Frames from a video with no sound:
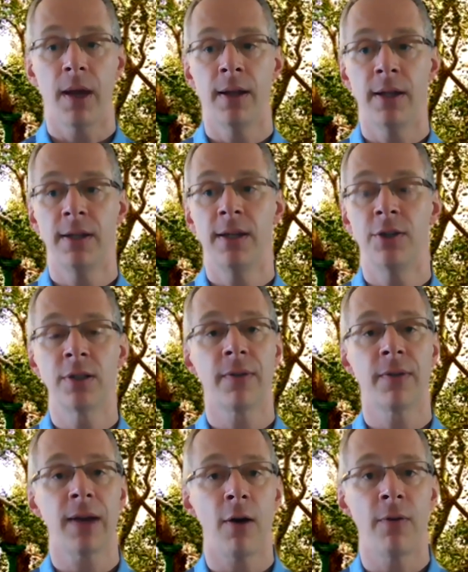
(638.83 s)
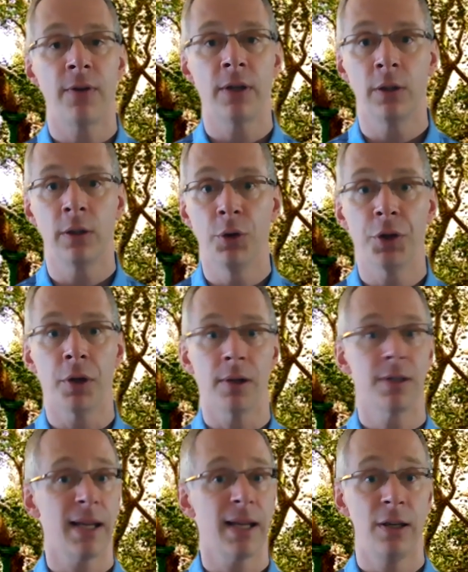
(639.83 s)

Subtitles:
the teachings of Calvin and Luther, it's like